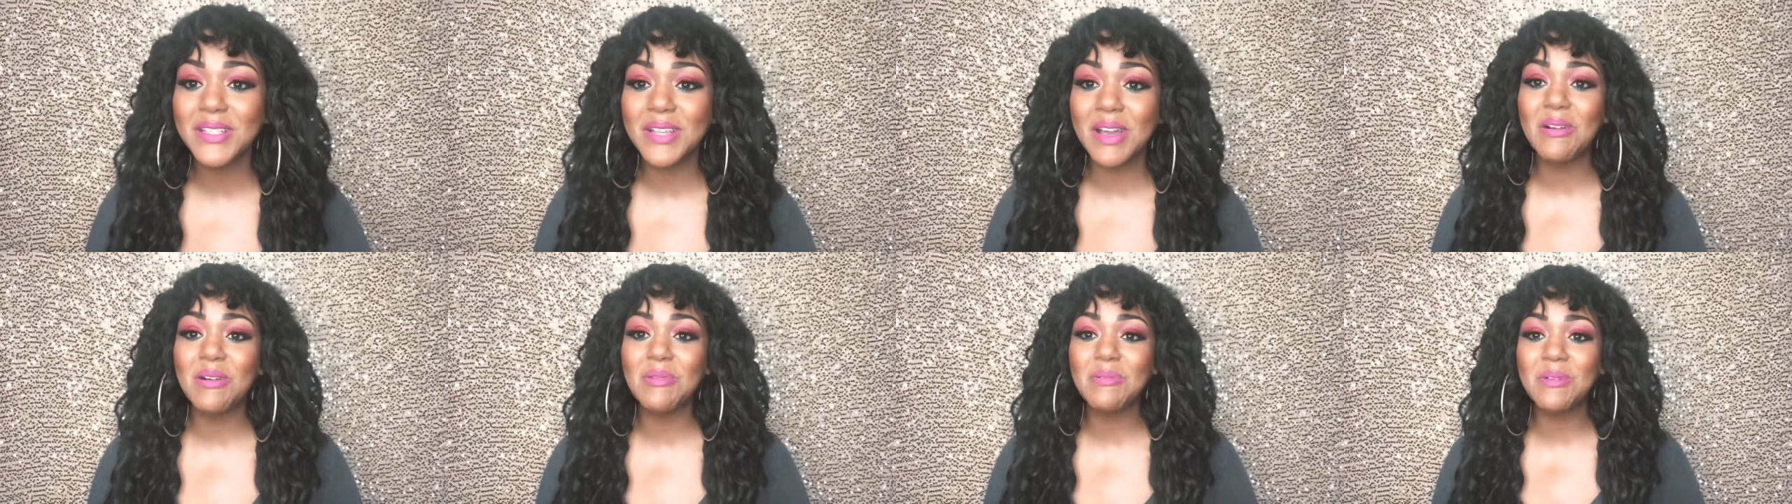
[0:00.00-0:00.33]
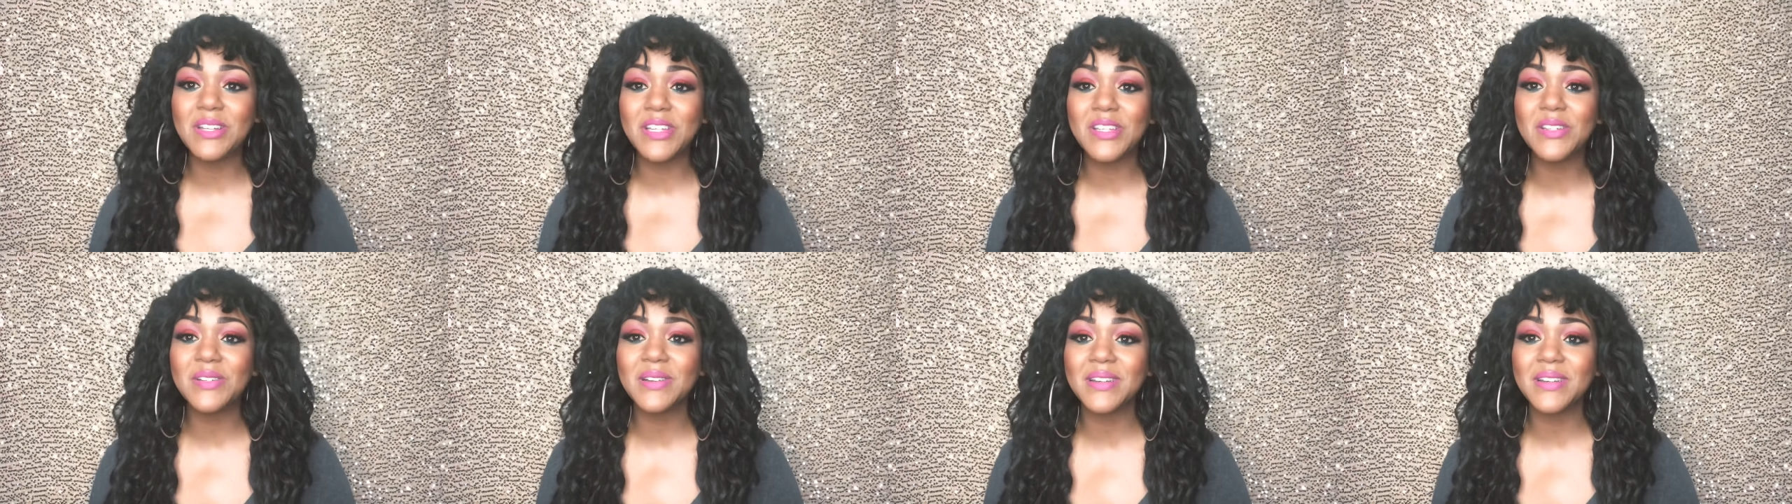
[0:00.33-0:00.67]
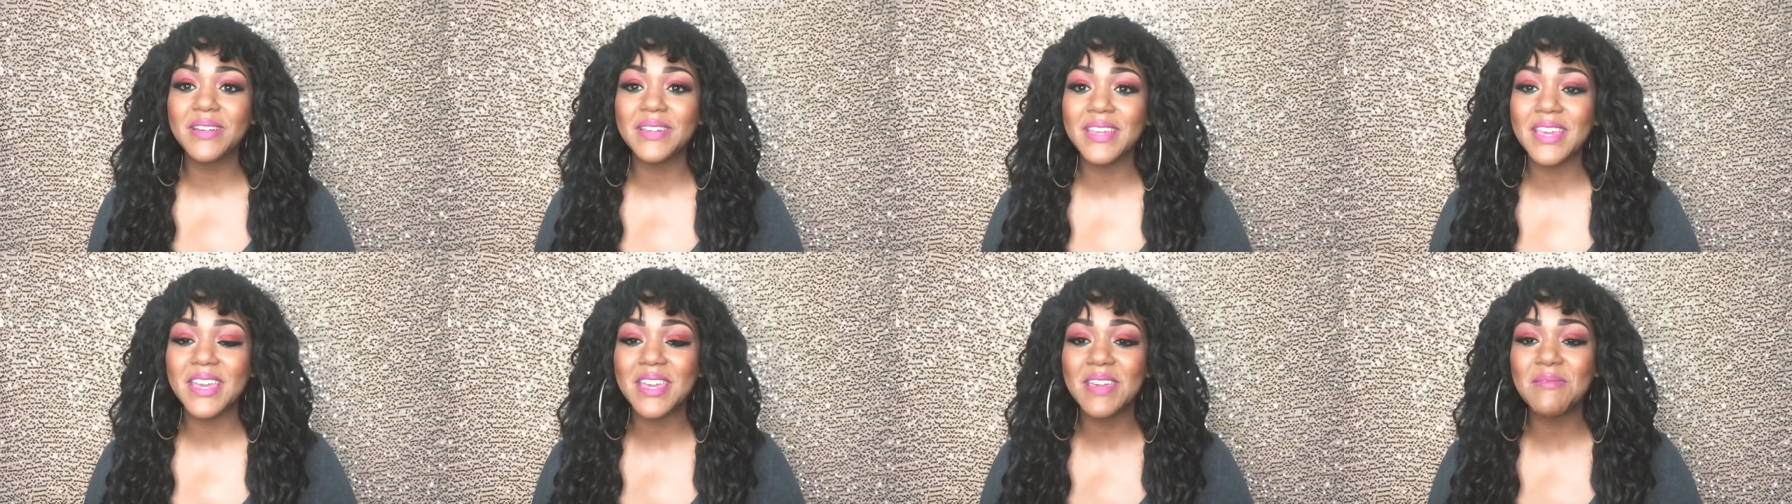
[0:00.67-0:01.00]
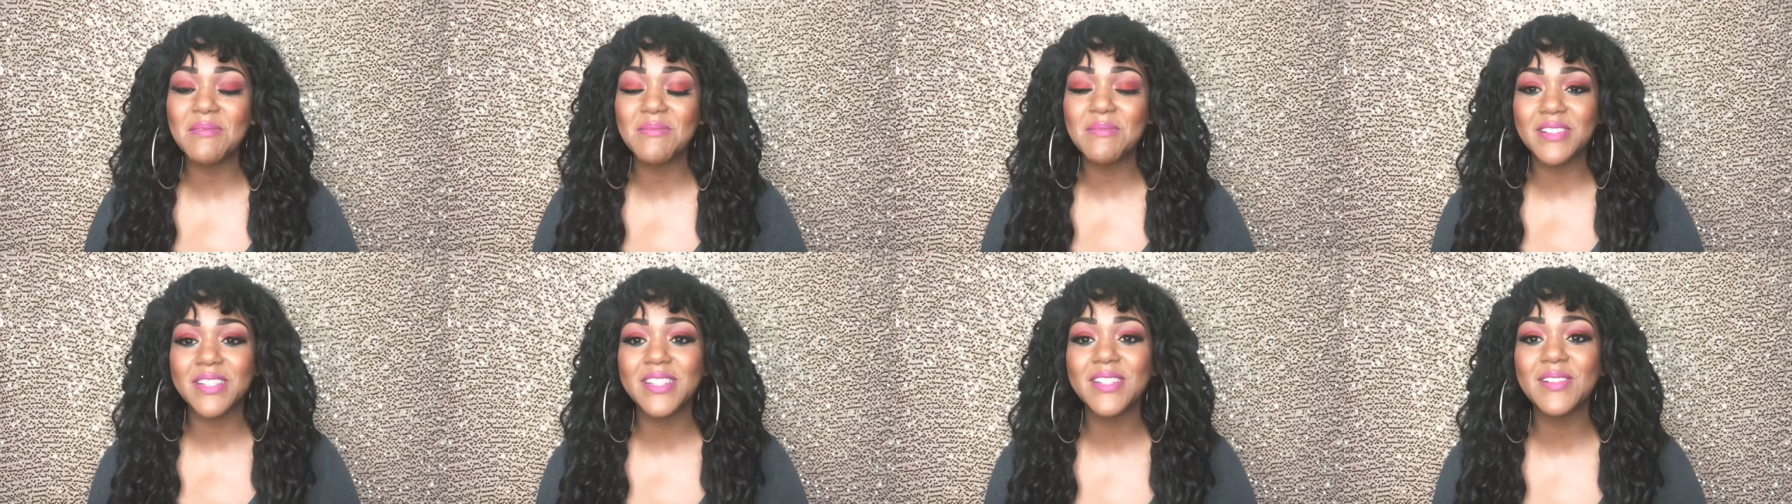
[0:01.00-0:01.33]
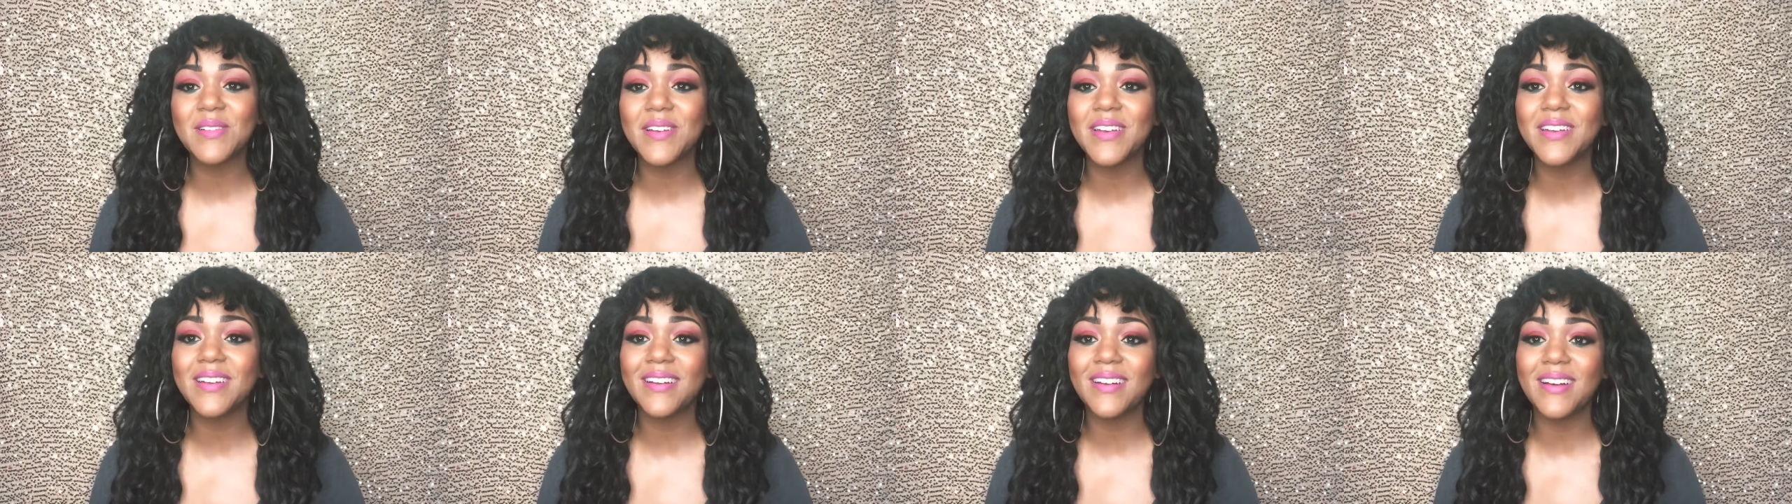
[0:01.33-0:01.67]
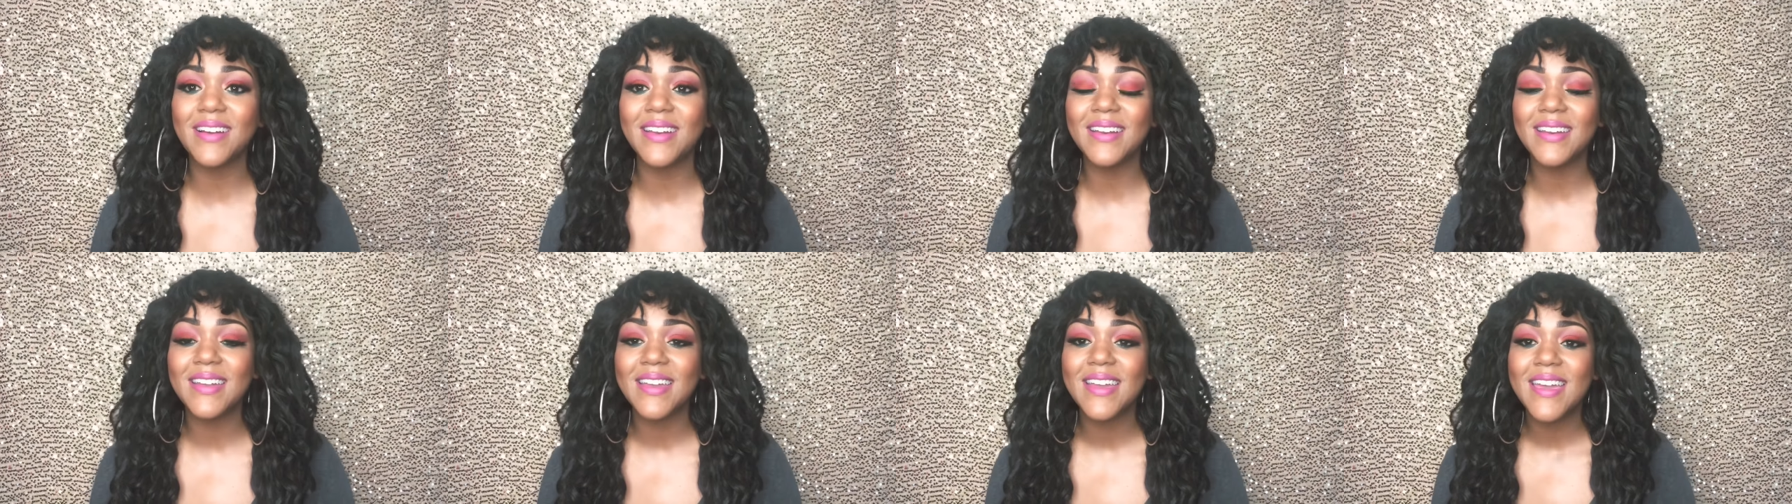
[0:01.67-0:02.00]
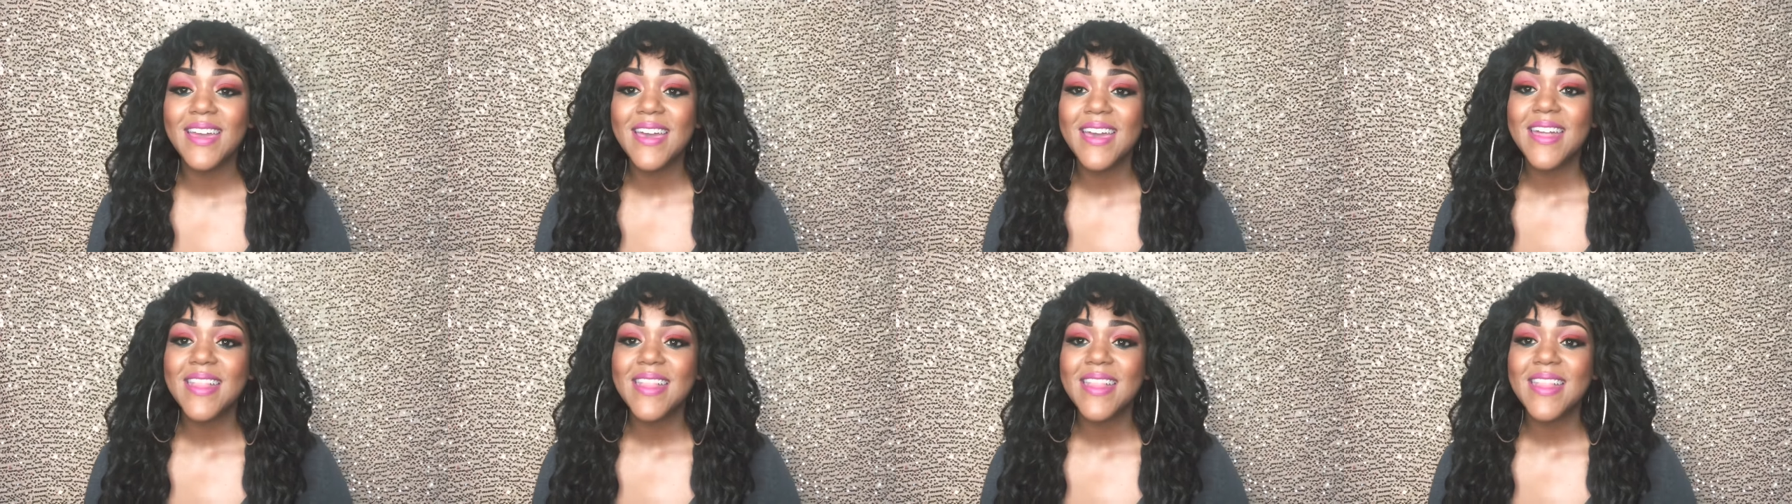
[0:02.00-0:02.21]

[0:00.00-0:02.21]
So I will put you on game of what's going on.